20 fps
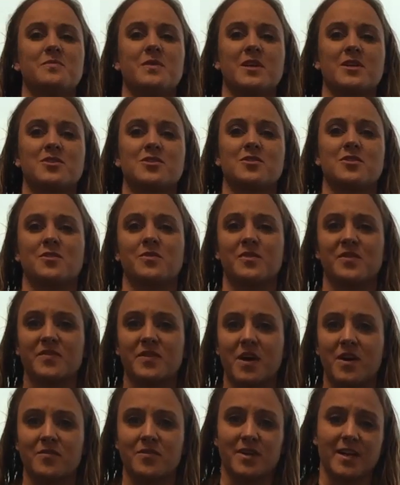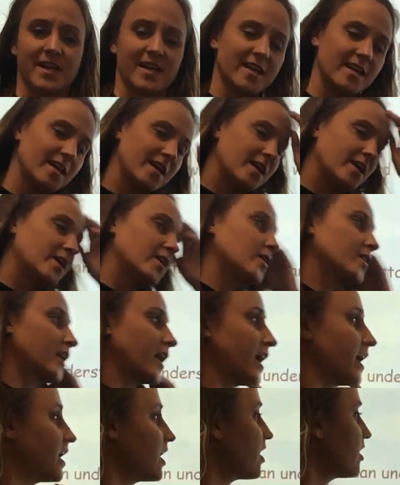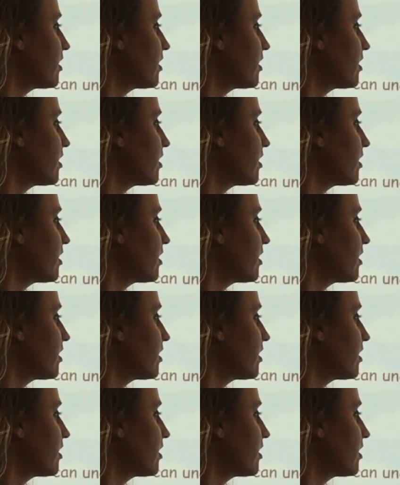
to make sure that we've covered it. Okay,